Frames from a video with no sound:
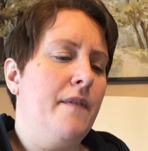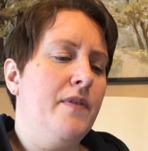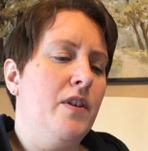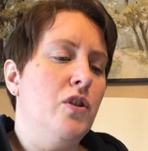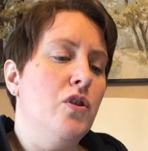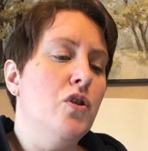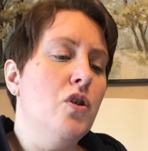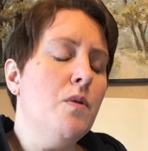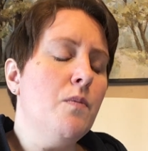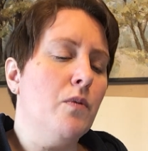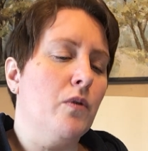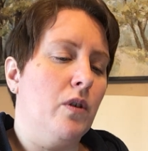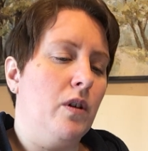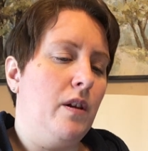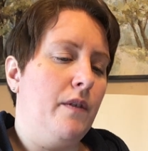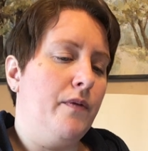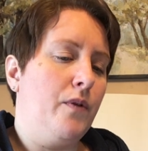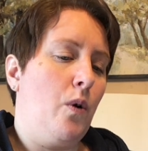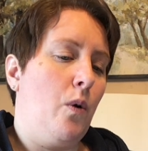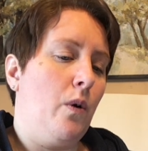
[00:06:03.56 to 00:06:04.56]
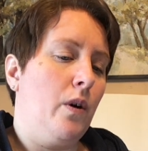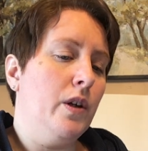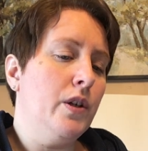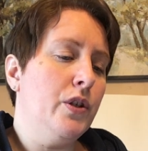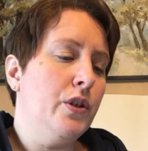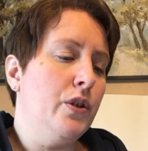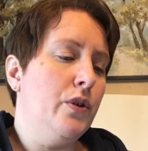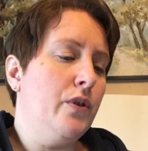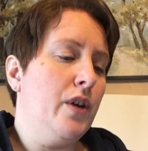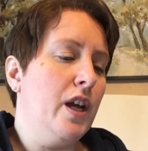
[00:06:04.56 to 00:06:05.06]
of the numeral, of
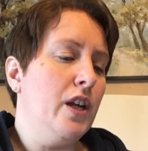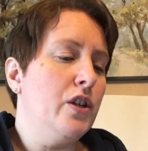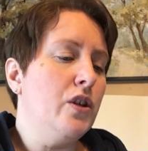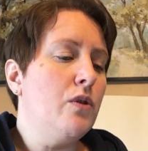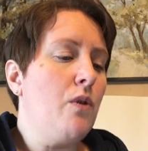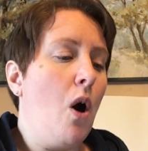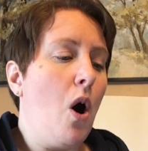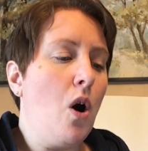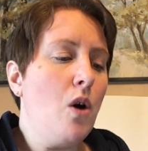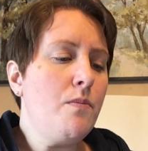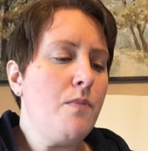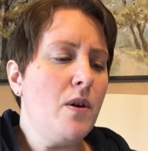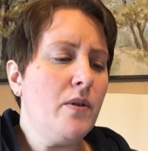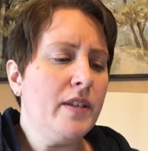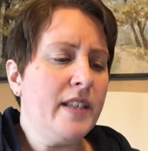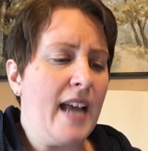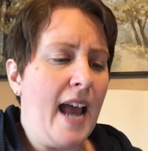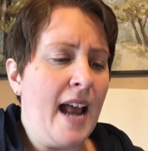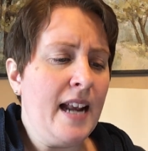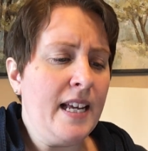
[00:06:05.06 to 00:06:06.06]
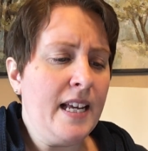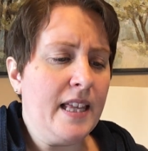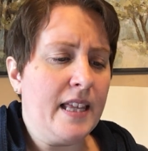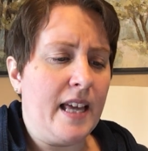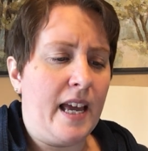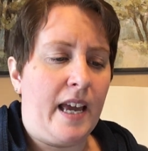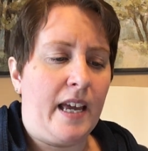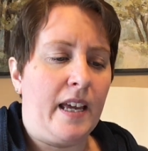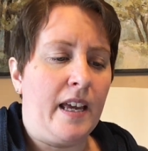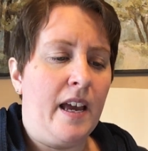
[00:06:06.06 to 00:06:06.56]
course. You can do almost
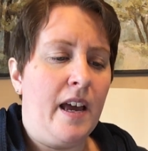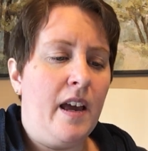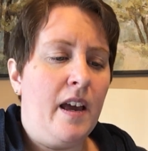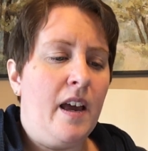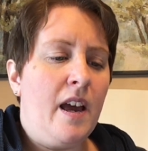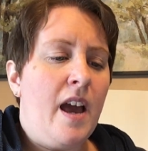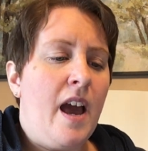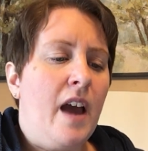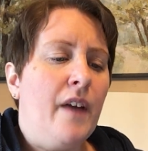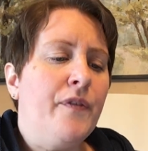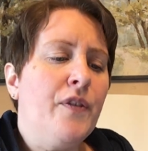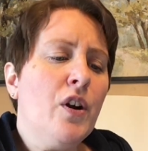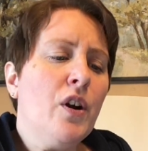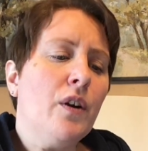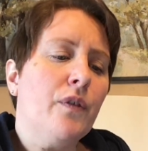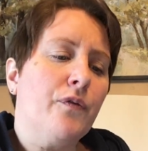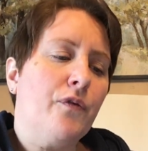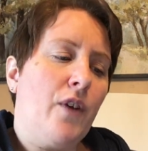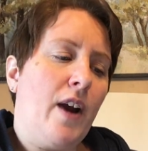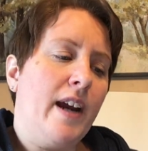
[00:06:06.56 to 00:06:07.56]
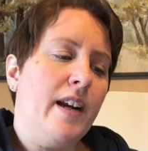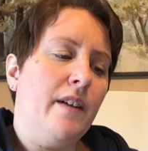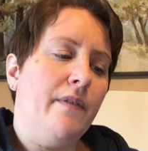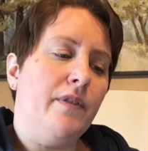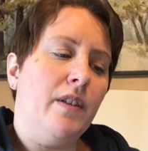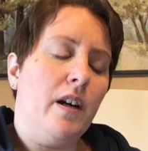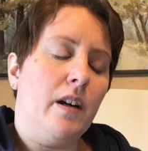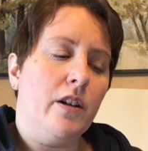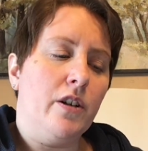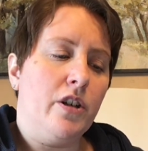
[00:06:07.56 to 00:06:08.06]
anything. If you're afraid of
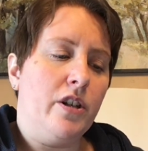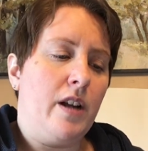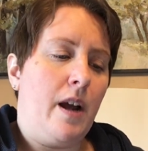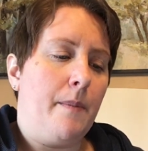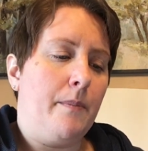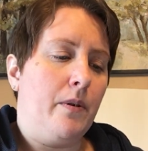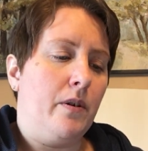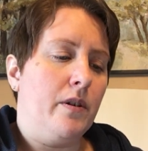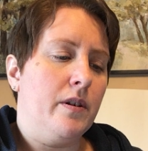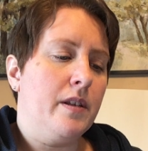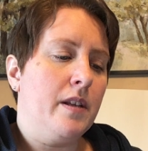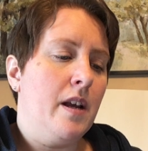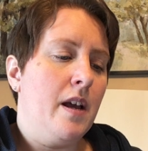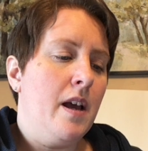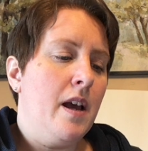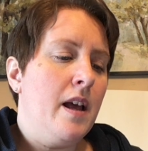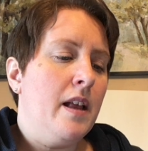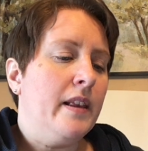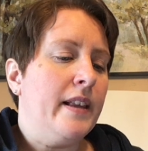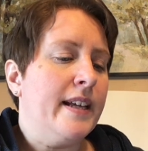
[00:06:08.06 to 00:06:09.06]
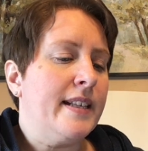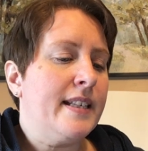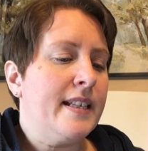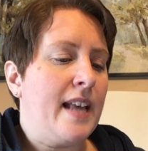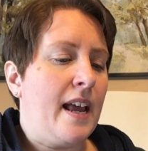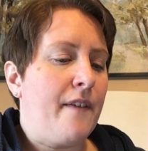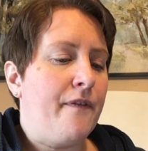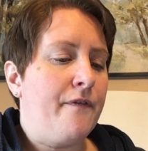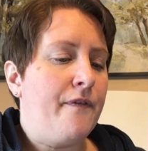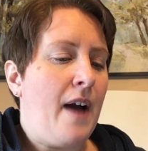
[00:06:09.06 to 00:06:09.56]
large numbers, let's
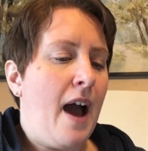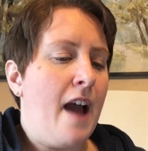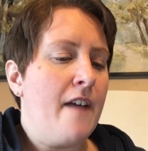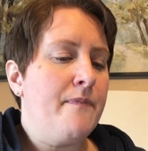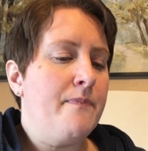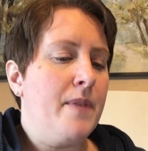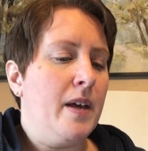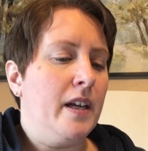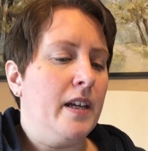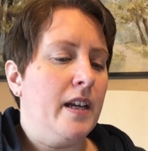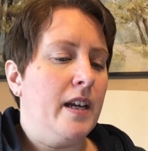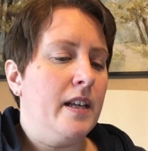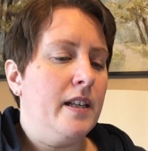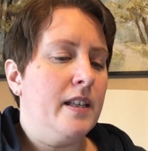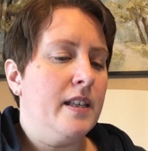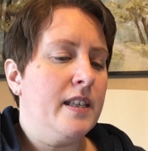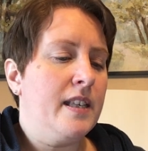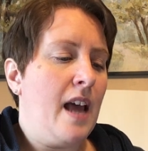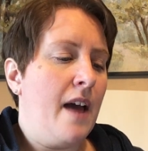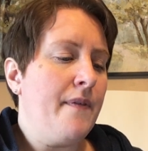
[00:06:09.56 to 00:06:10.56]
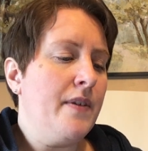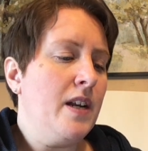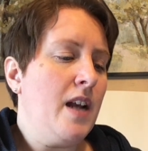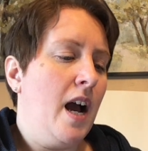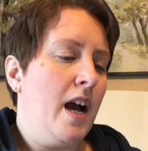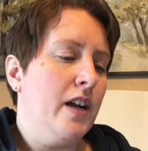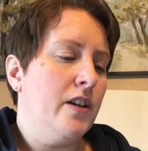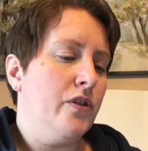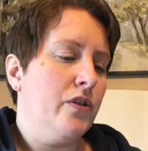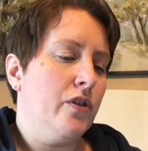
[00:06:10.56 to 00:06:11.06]
say
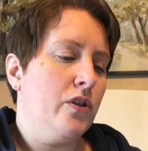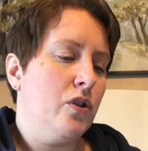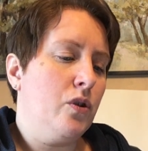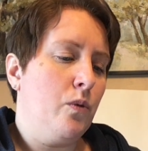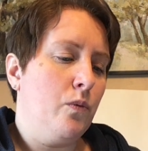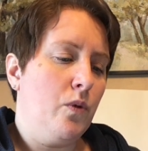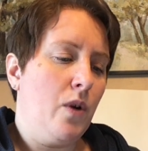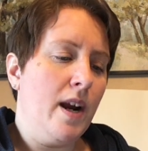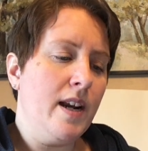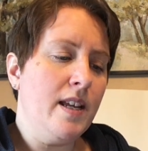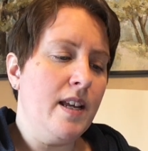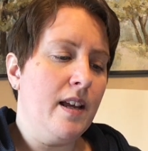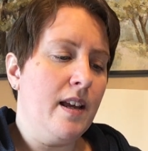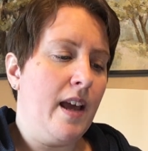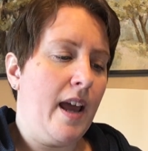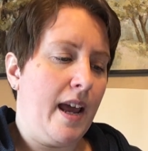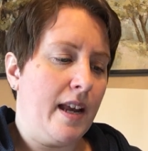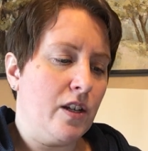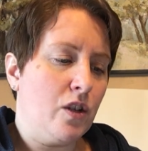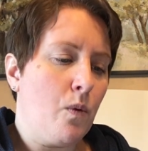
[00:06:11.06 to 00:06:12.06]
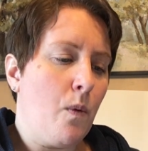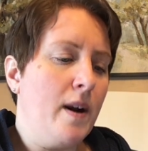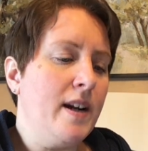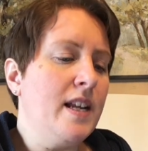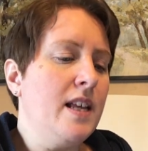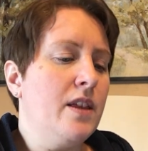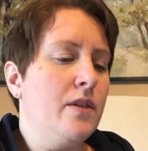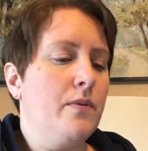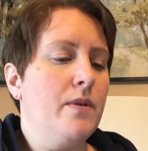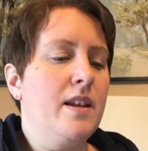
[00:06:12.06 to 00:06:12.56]

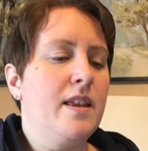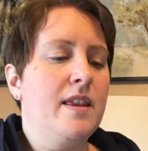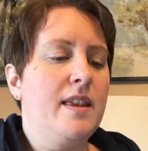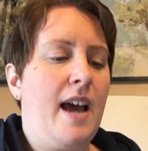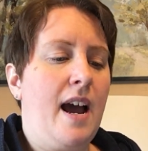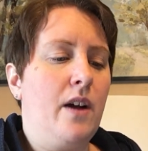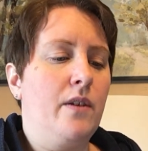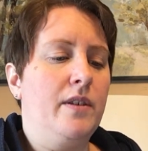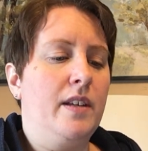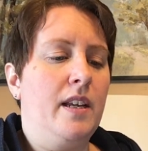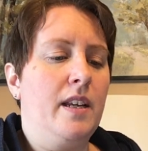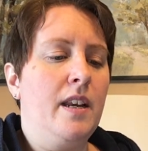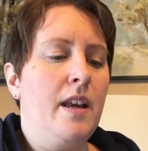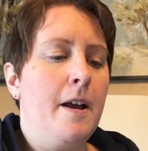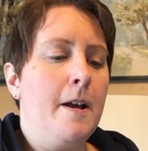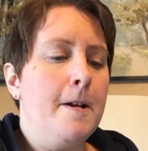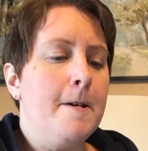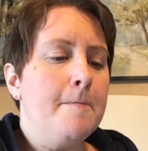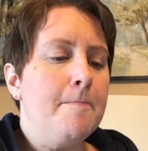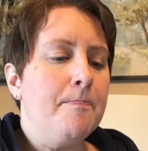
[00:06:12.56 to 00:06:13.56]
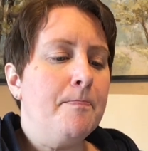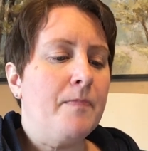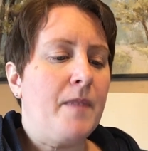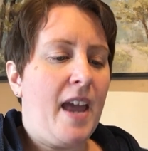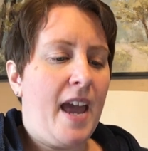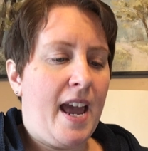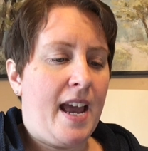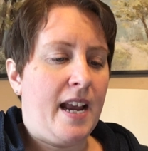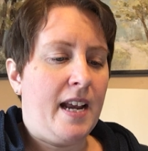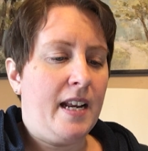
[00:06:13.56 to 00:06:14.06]

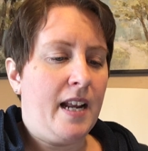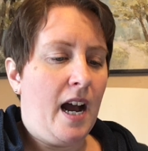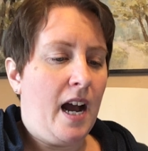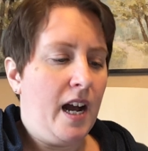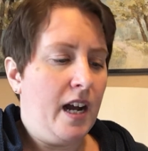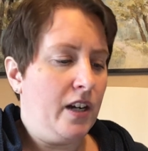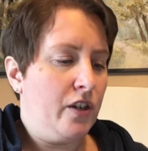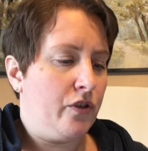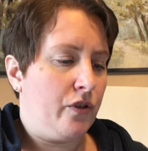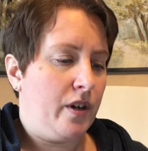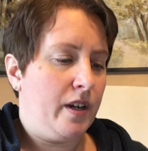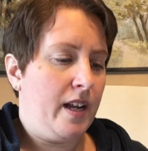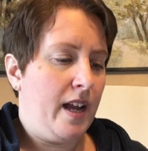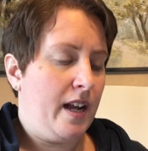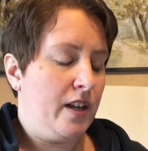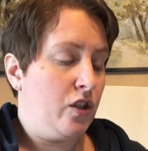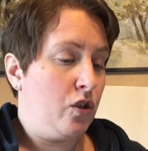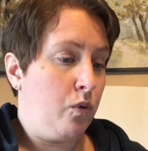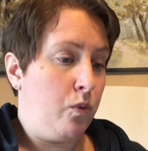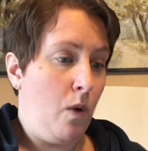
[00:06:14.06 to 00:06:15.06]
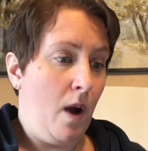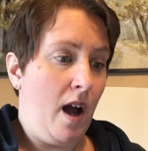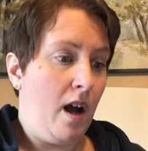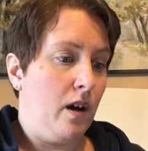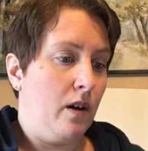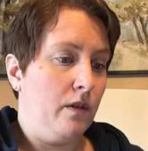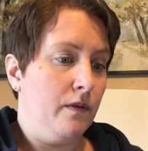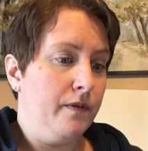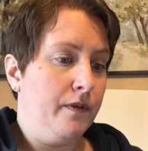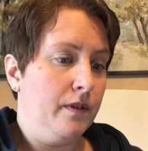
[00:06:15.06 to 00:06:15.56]

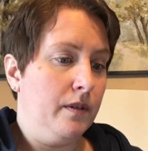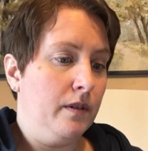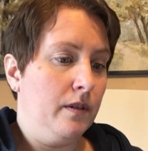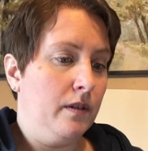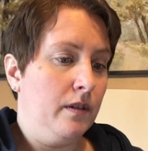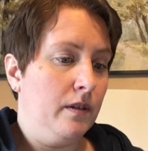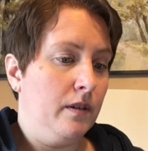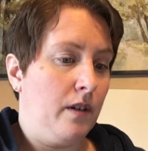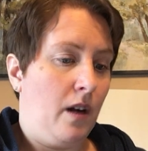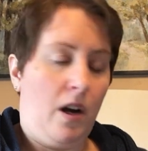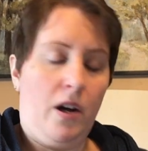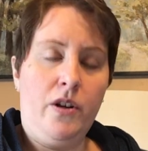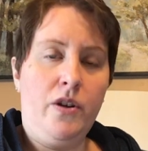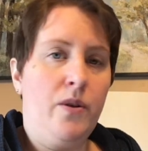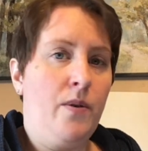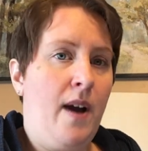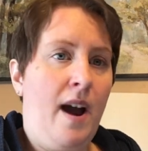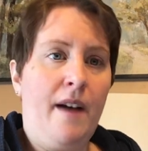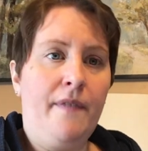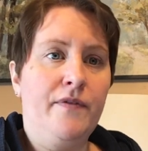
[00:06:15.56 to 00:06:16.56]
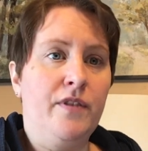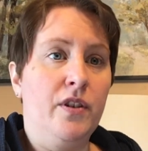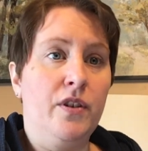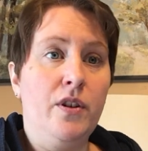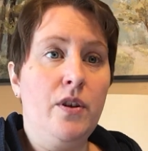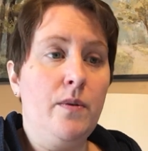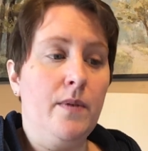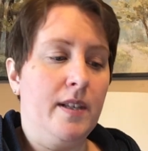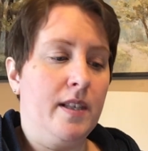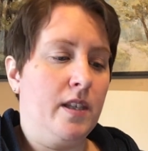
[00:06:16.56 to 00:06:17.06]
5,723,812, all you have to
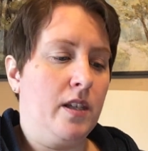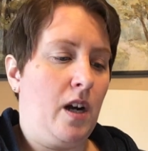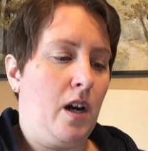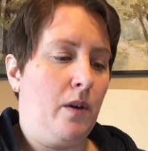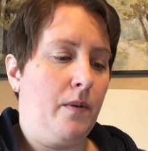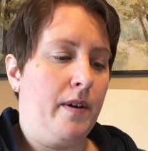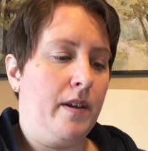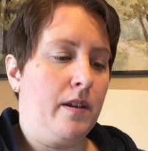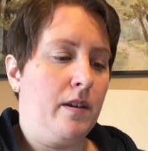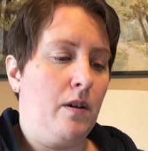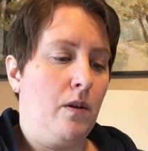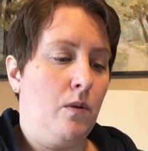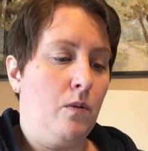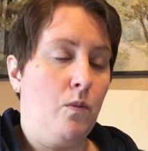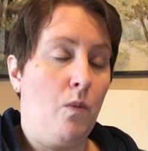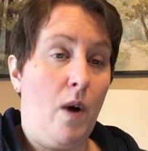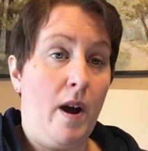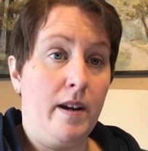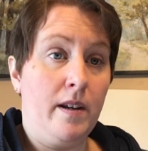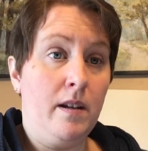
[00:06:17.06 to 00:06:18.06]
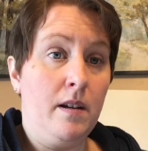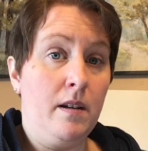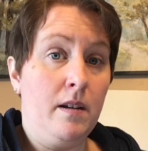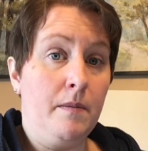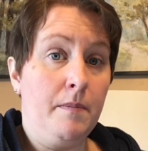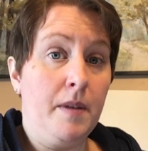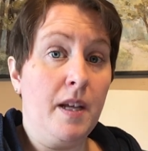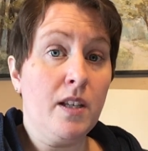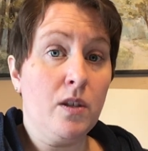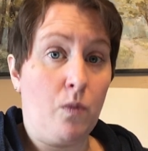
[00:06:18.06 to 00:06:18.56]
do is start with 1
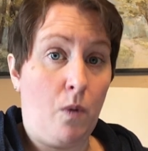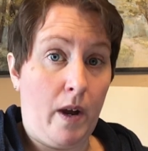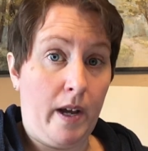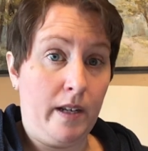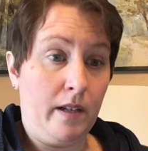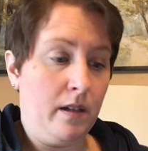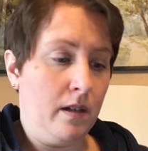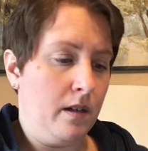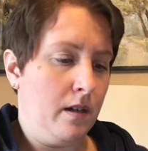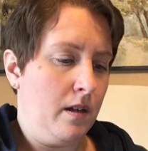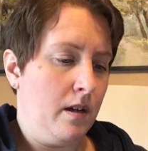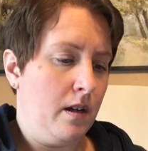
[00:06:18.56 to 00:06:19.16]
plus 1